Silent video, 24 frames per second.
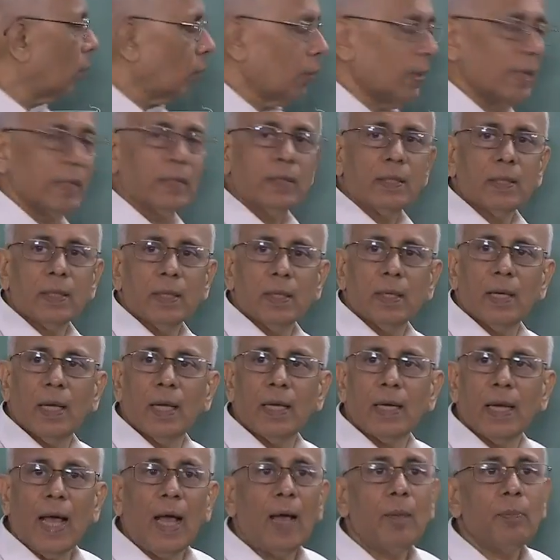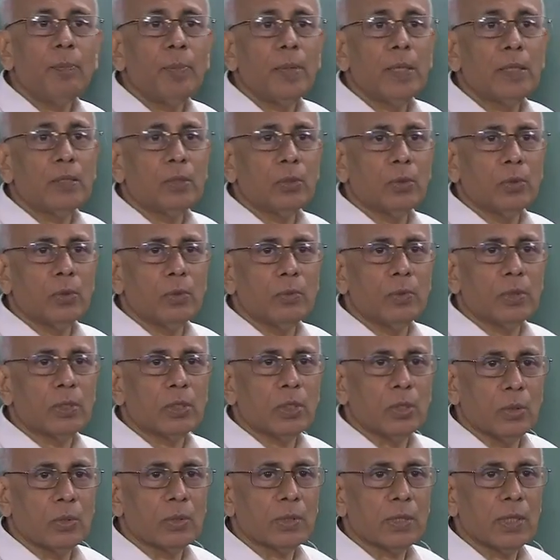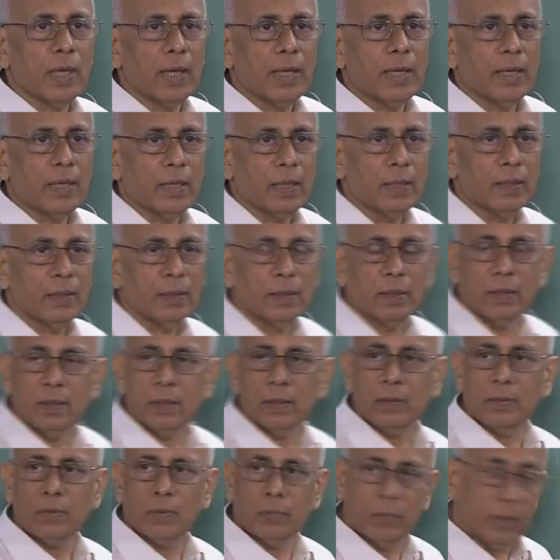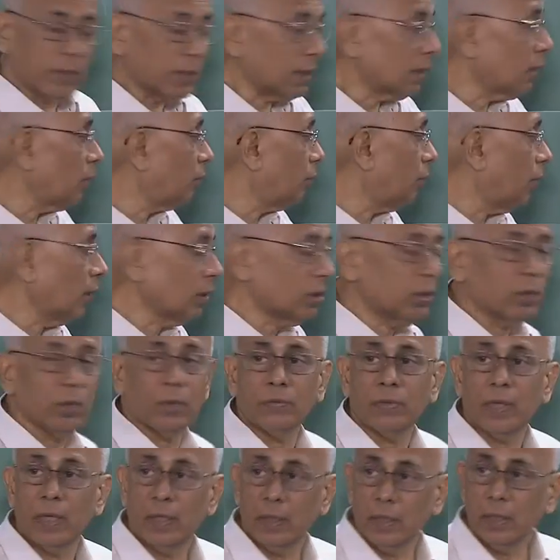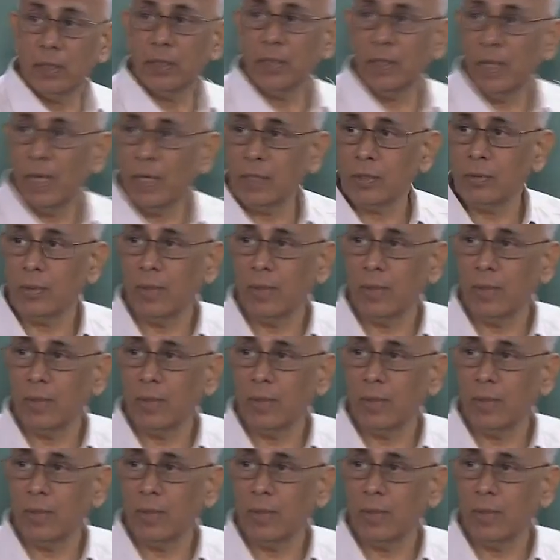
with an amplitude which looks like uh, which is a function of the energy as